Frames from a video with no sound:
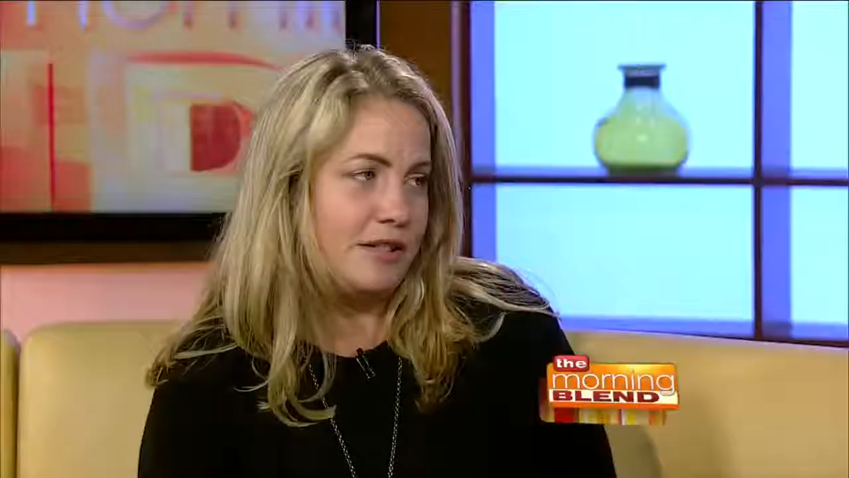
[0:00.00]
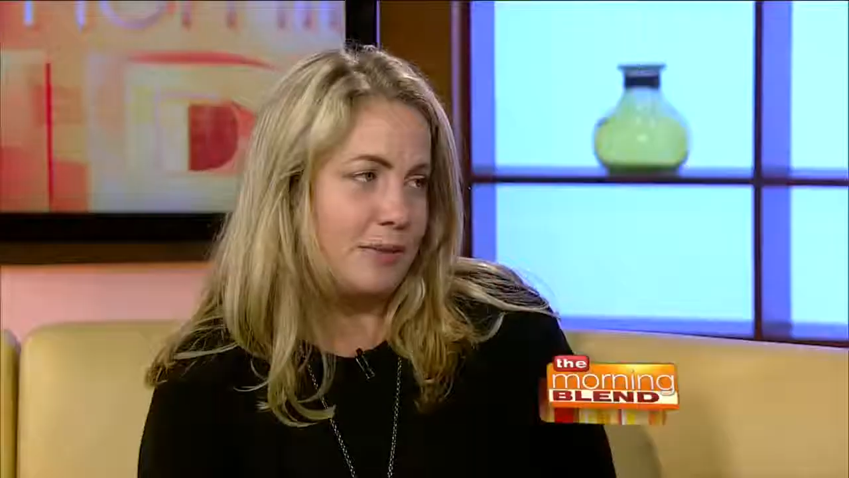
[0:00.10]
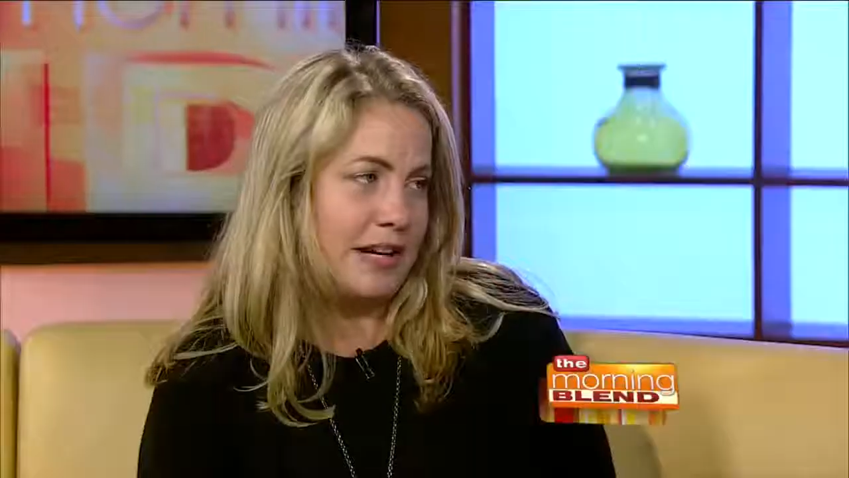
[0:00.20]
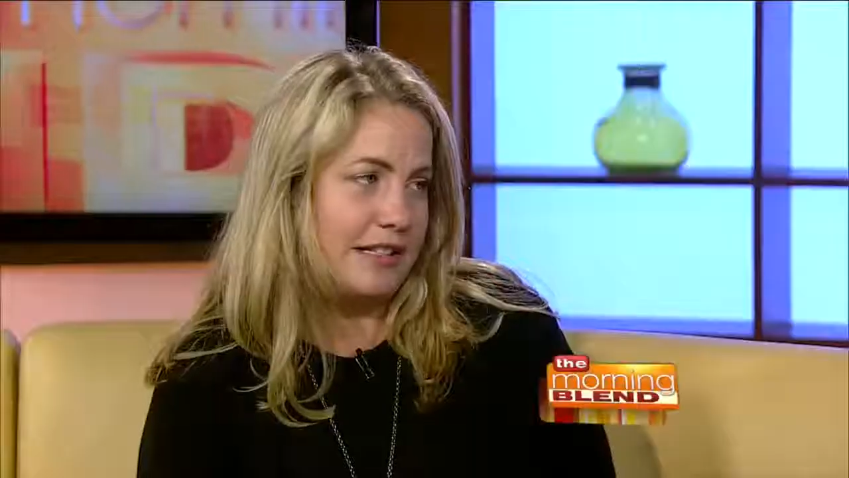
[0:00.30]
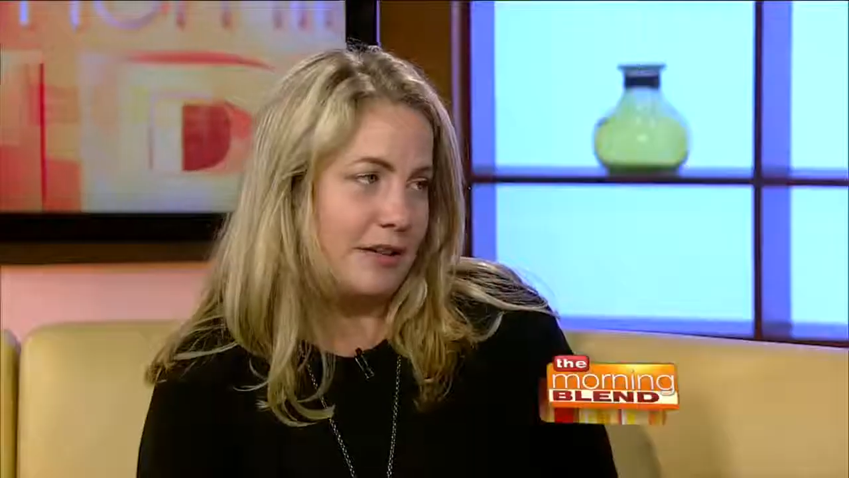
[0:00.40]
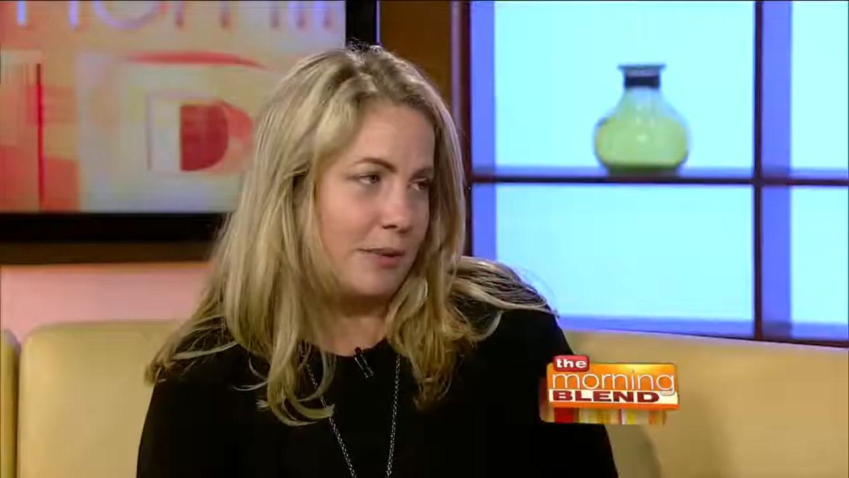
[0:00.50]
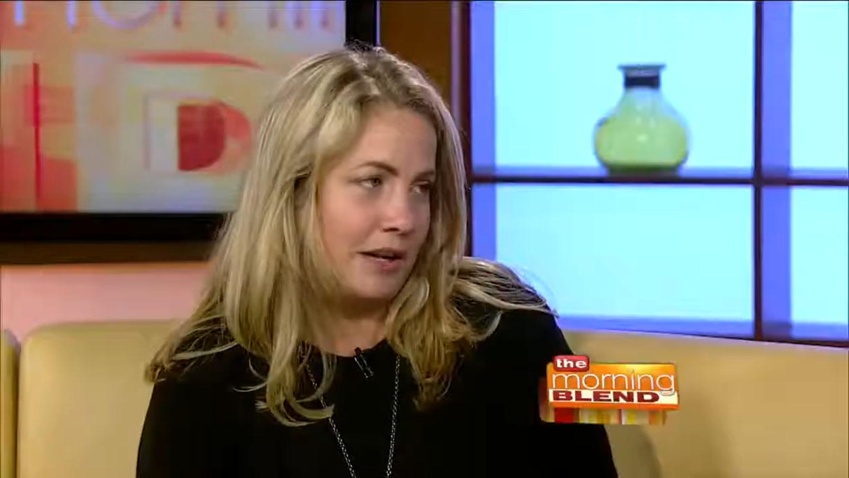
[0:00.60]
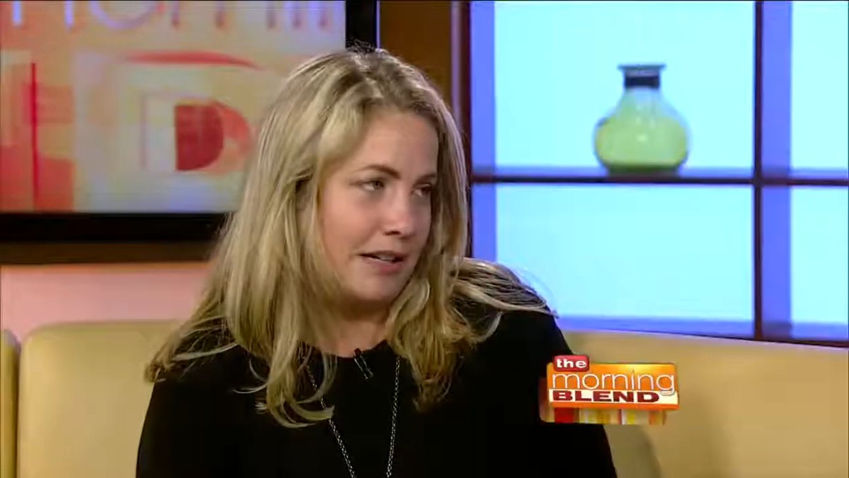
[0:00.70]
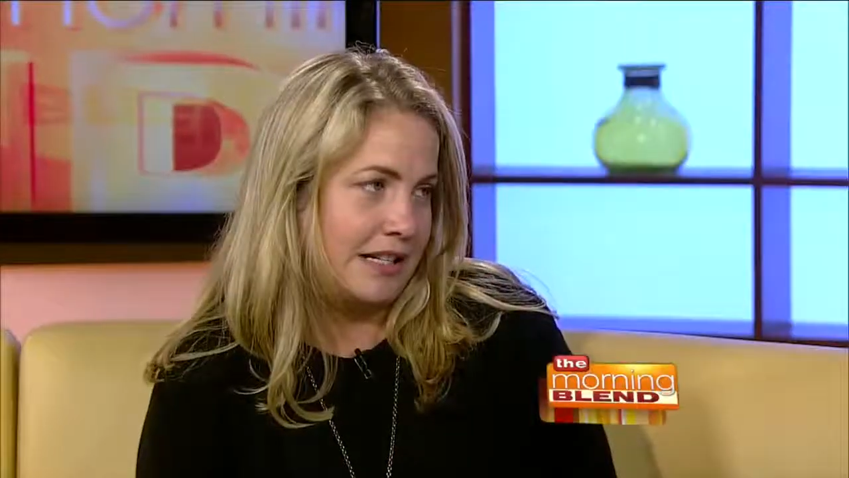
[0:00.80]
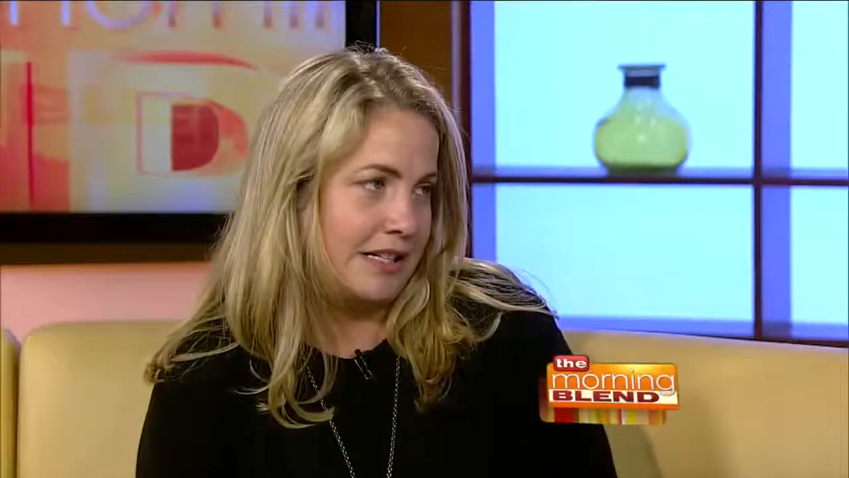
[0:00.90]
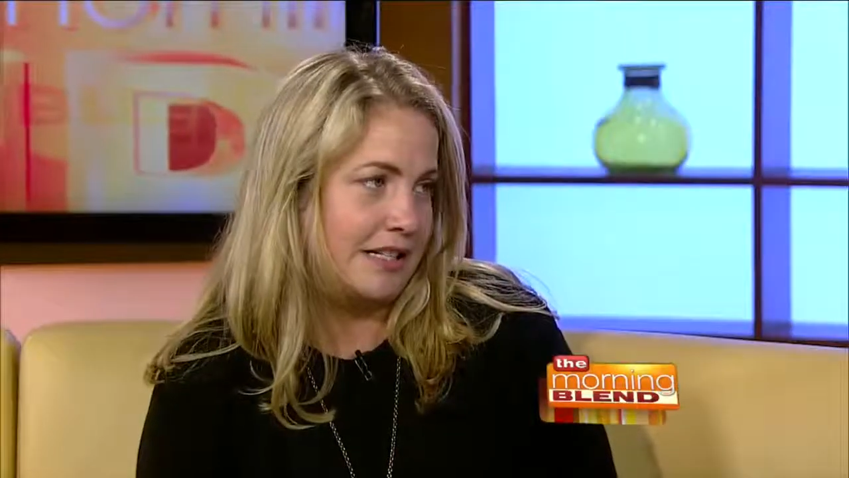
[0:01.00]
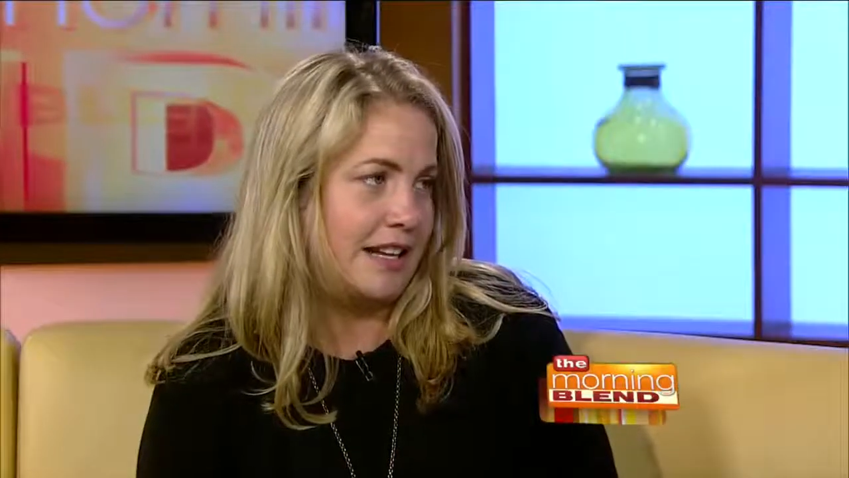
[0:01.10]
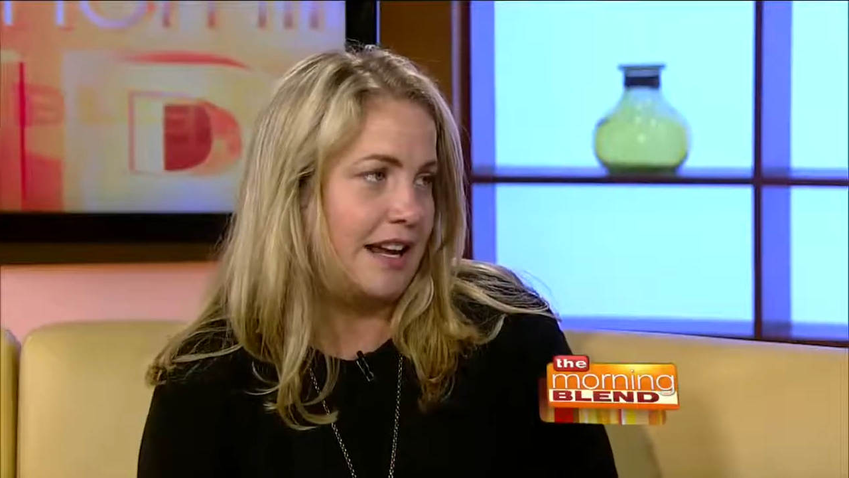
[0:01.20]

to raise awareness